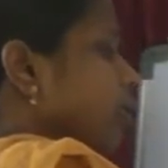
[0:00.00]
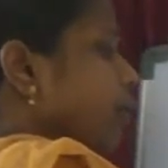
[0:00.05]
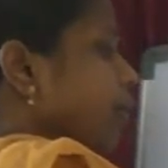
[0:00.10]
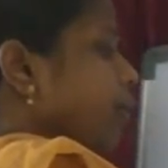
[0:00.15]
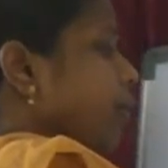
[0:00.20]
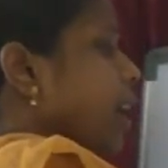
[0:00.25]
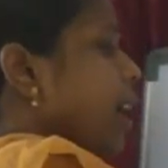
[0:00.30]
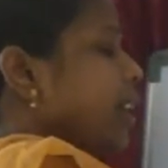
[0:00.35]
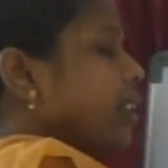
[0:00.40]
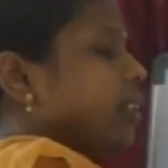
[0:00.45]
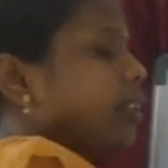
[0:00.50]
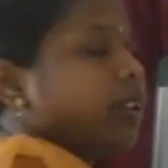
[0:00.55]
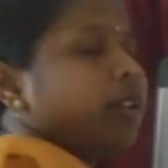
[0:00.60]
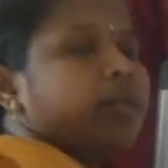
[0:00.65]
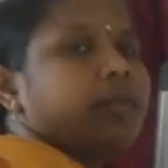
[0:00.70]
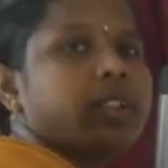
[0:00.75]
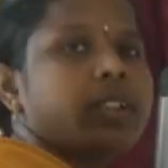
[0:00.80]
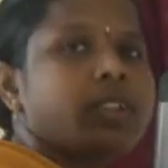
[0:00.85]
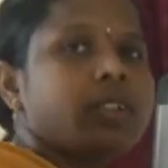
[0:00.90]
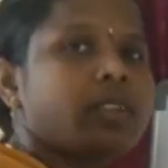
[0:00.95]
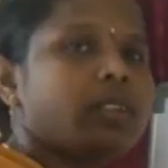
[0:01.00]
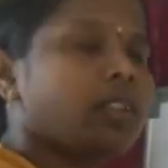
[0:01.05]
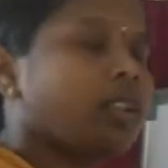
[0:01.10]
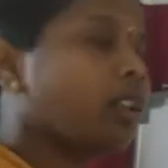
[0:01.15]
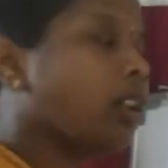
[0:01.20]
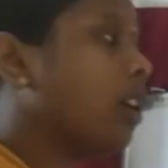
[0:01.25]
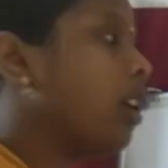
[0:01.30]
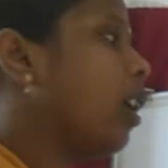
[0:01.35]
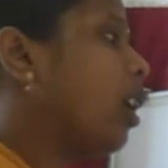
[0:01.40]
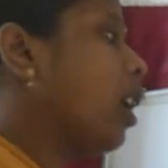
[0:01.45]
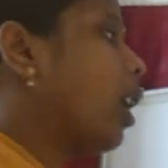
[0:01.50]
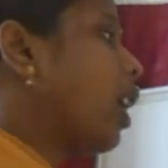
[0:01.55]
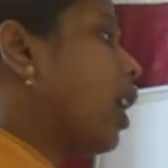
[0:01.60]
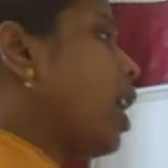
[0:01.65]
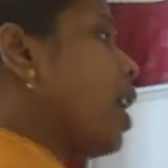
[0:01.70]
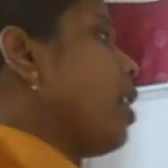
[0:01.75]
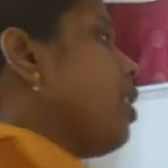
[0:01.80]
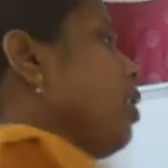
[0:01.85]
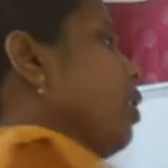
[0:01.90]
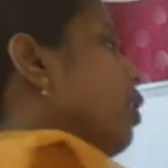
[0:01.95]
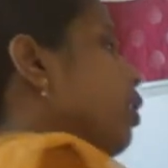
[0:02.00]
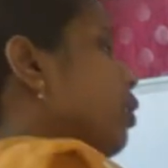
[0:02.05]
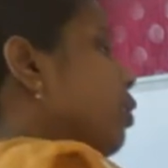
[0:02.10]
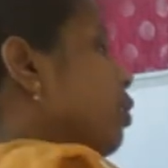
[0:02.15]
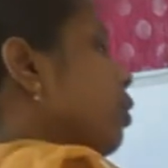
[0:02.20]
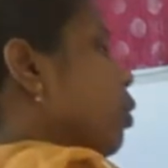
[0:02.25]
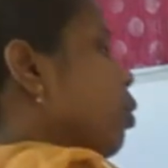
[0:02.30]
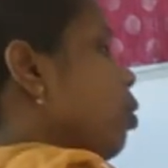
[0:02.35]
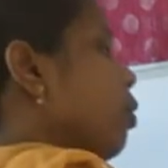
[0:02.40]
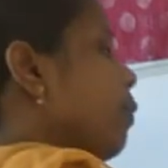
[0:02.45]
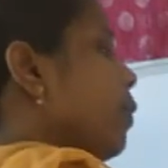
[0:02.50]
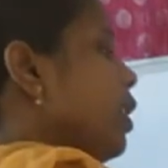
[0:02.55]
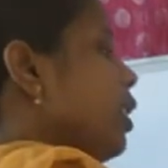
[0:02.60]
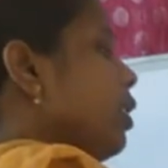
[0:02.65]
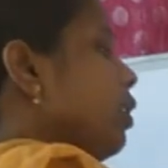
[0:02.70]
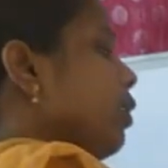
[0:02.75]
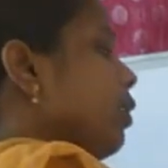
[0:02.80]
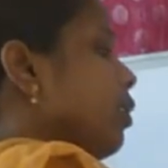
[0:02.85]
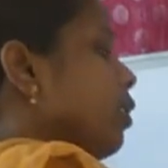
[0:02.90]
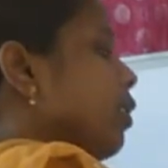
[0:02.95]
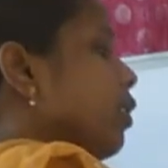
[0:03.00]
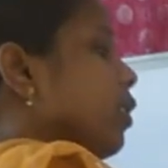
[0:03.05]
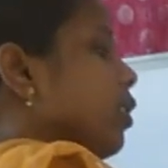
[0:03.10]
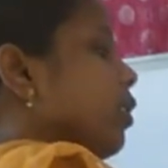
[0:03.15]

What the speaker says: flat surface, and globe is